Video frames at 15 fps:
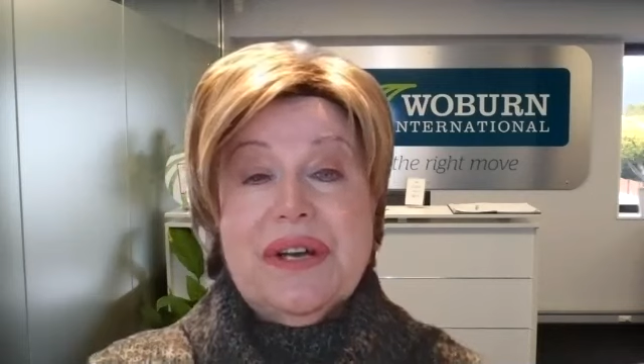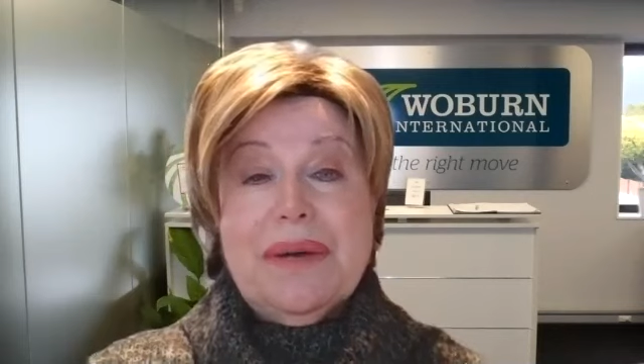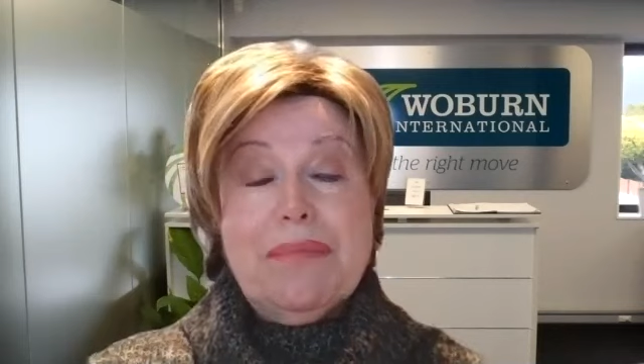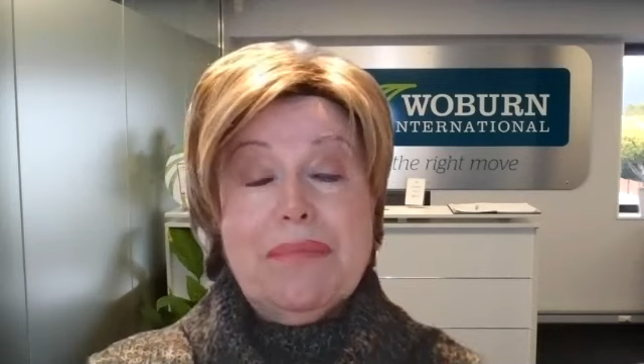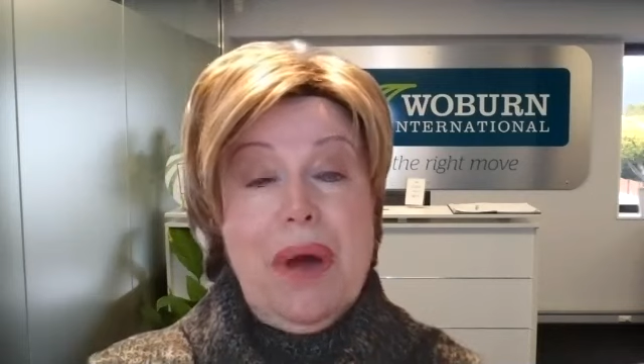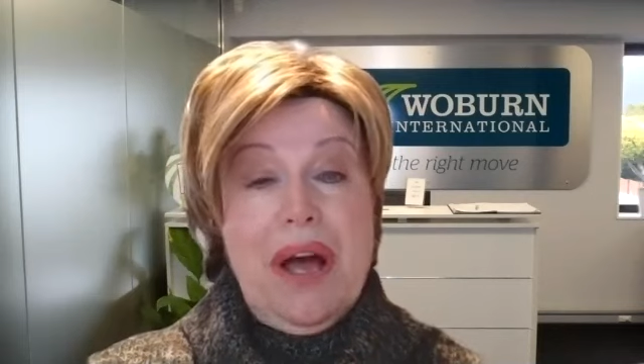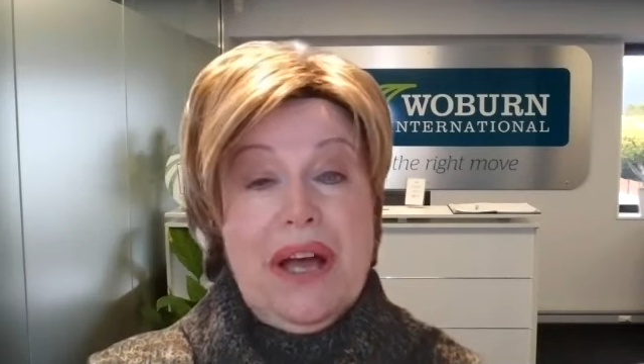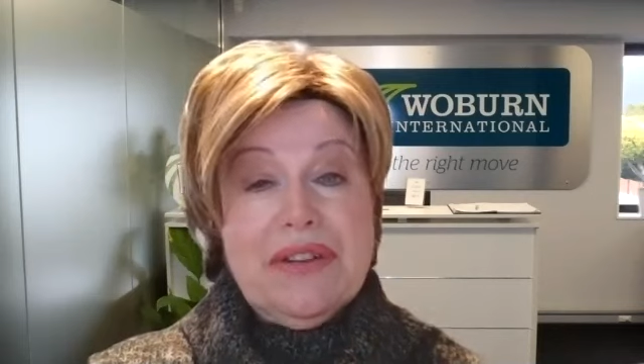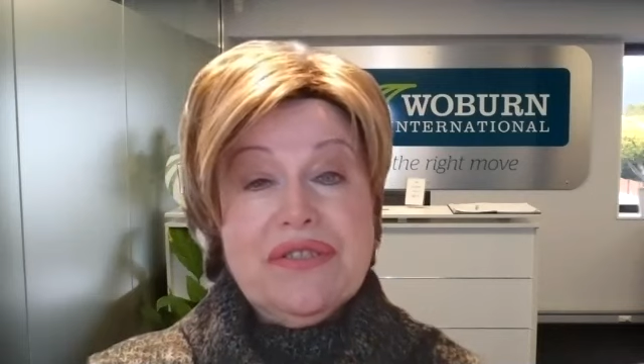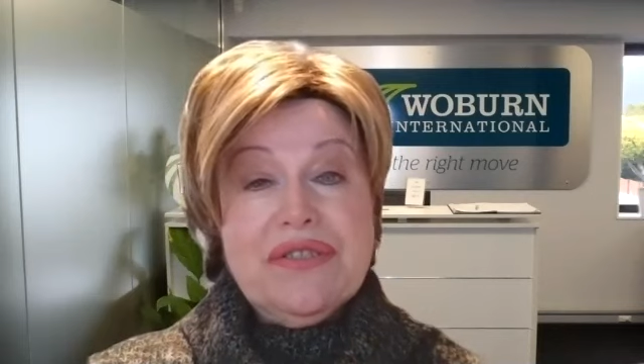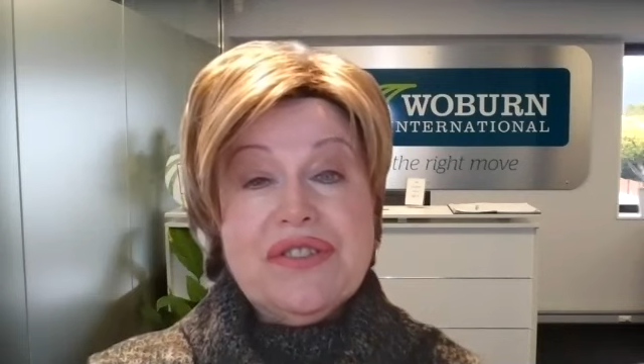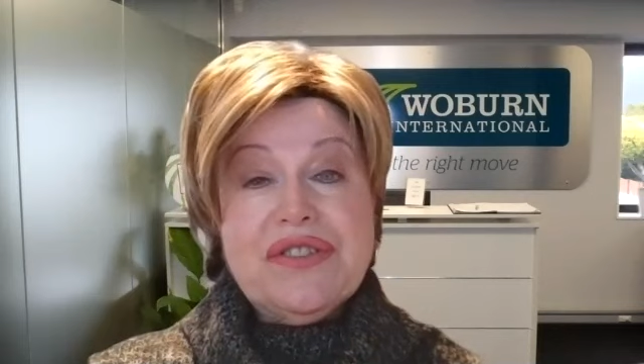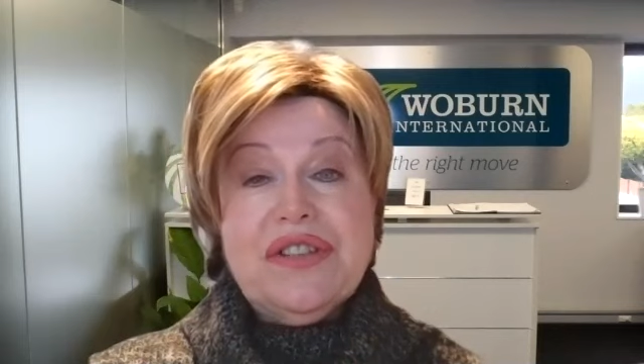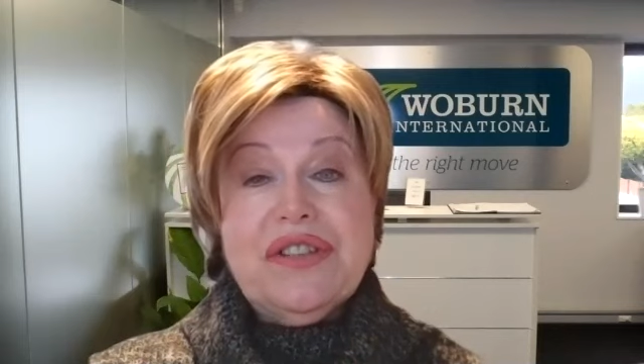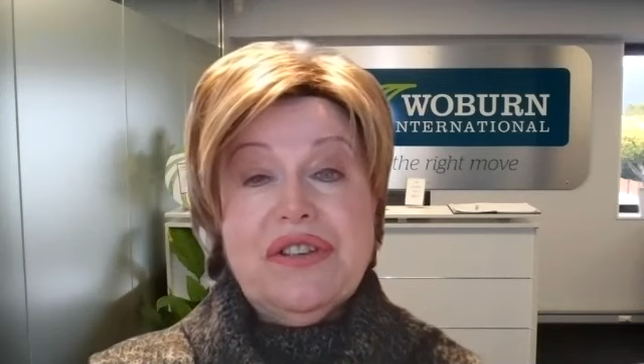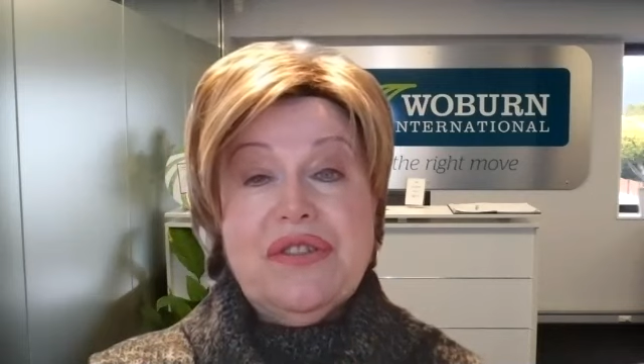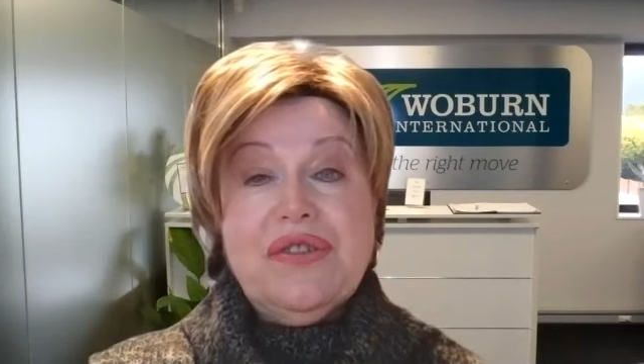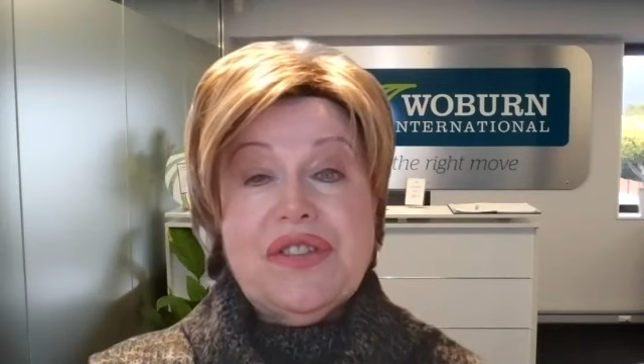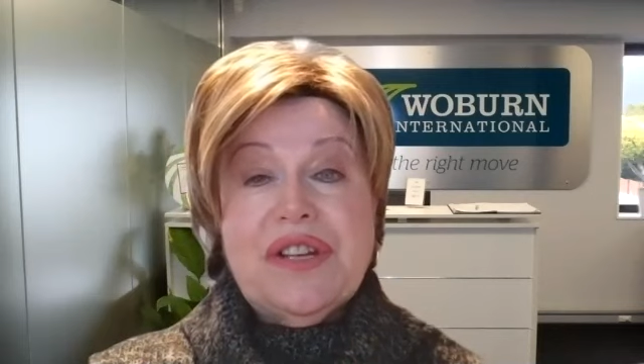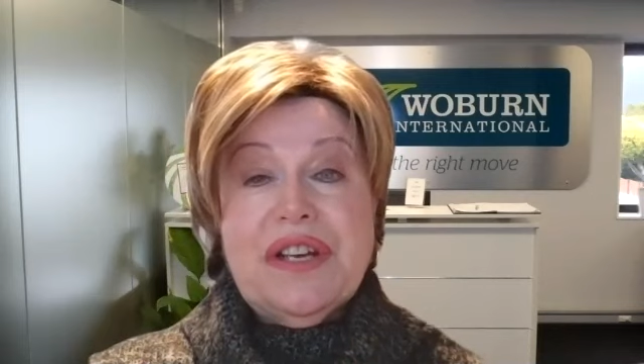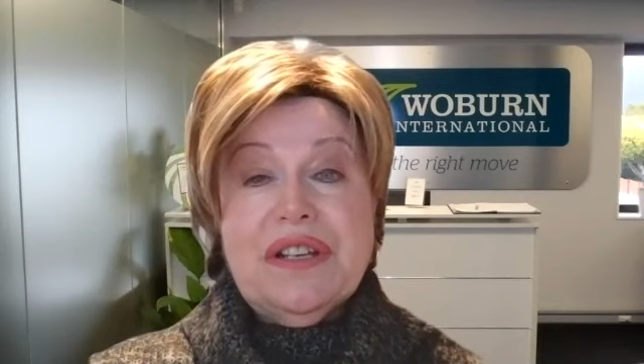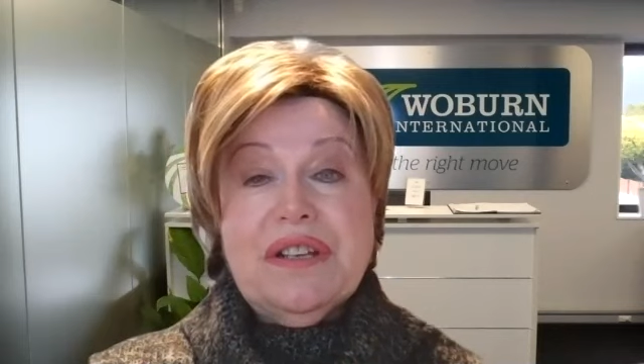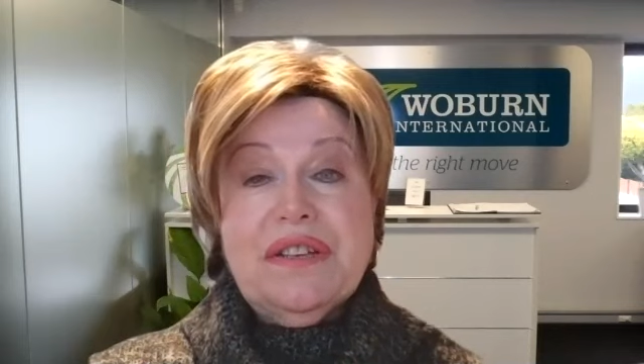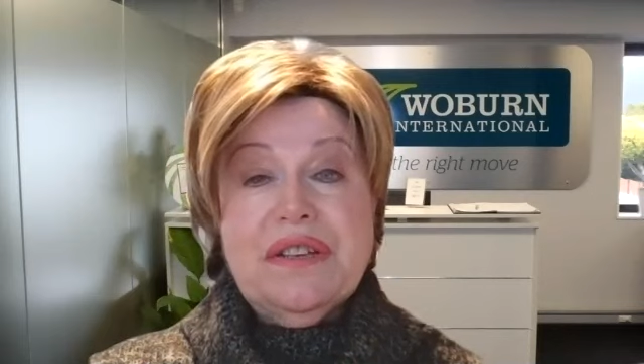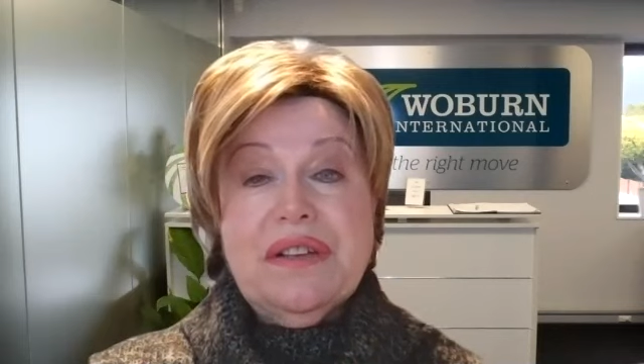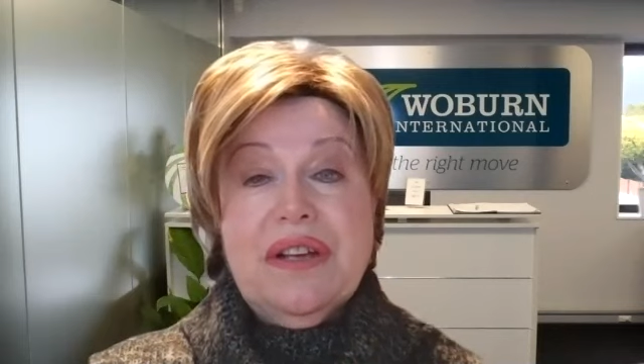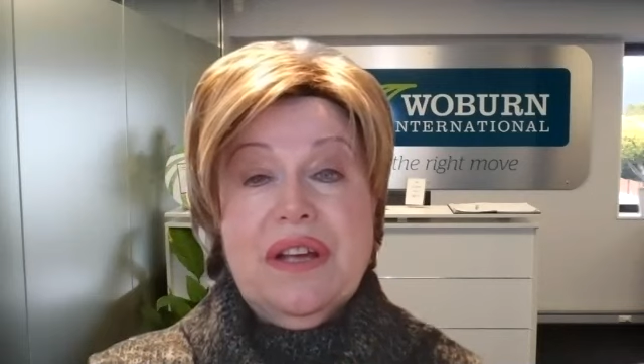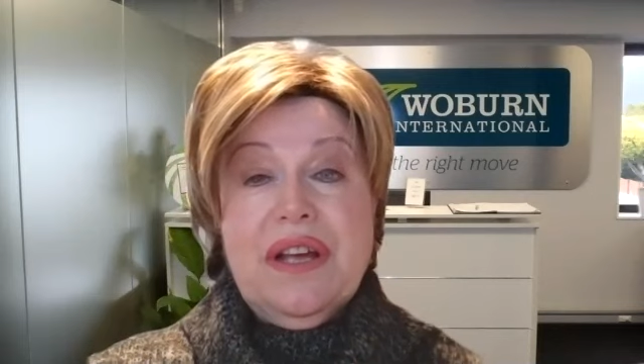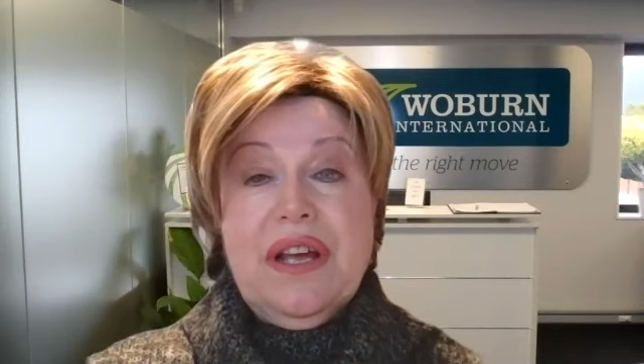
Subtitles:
migrants in New Zealand,